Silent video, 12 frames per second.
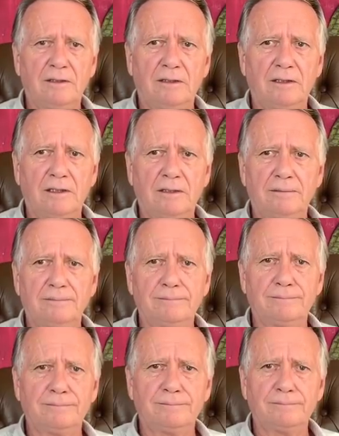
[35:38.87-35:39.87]

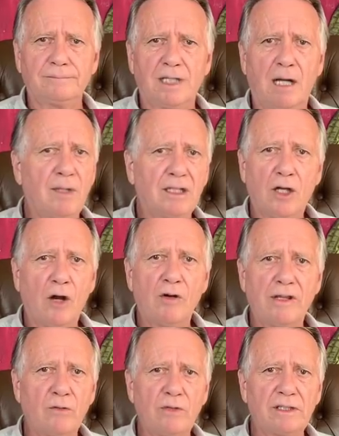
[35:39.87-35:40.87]
um, come and go
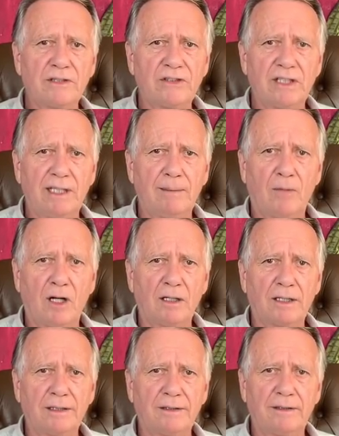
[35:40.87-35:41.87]
in the real estate
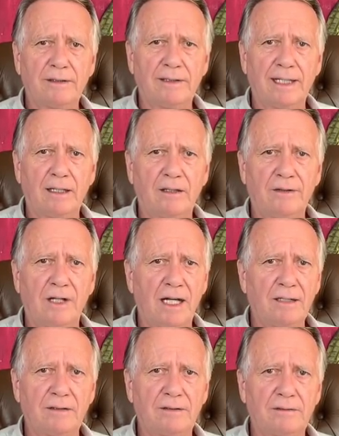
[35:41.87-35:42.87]
market that are
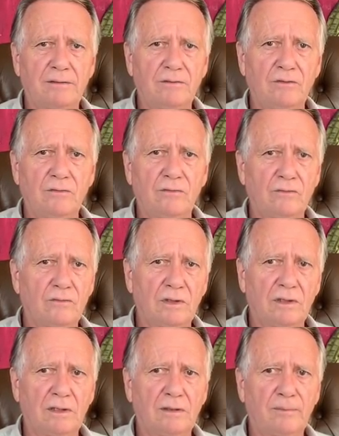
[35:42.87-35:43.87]
not
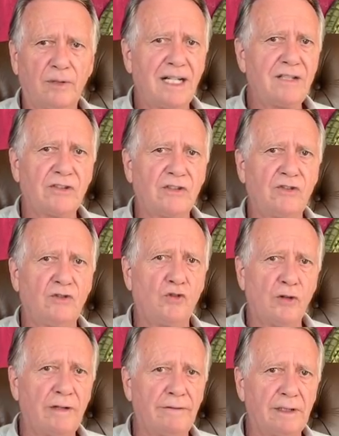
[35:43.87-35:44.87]
uh, prices
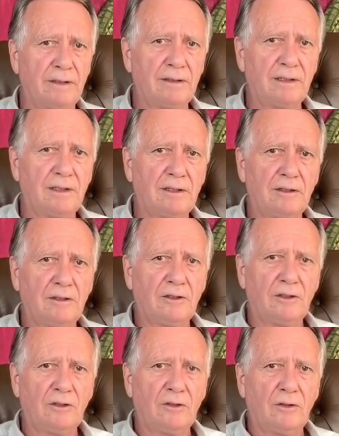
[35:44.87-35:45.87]
driven
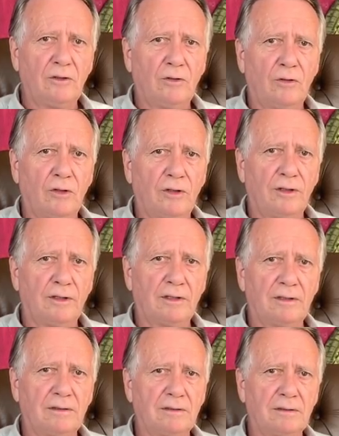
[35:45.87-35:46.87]
or
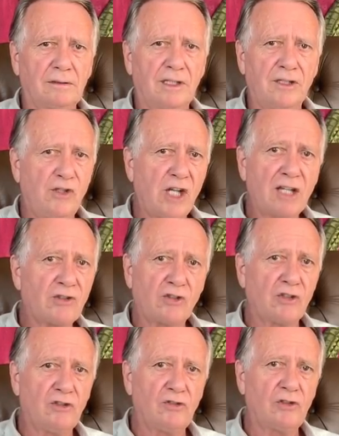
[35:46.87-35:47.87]

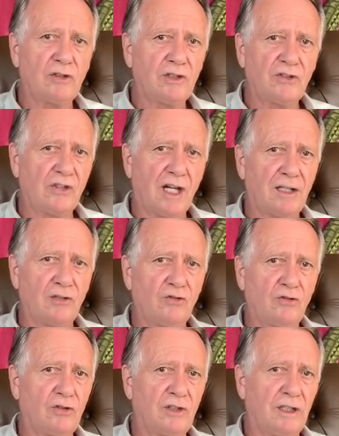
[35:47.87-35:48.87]
congestion is not
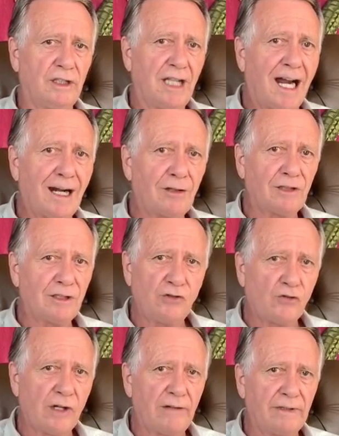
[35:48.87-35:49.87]
entirely
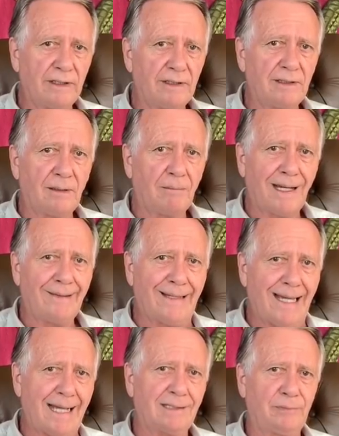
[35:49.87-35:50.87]
driven by the
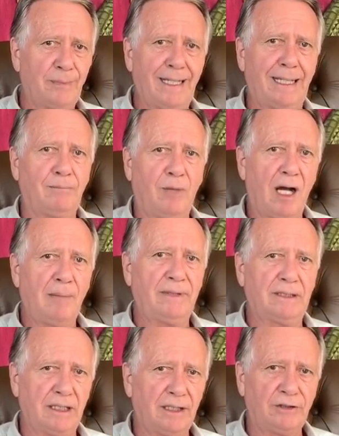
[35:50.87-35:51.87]
expat
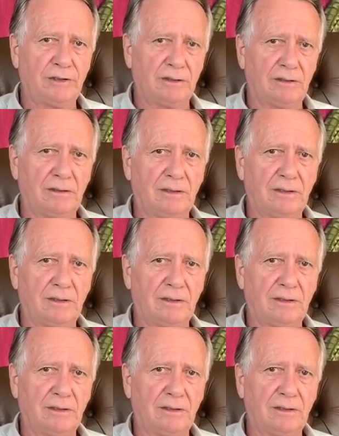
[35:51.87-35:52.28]
population.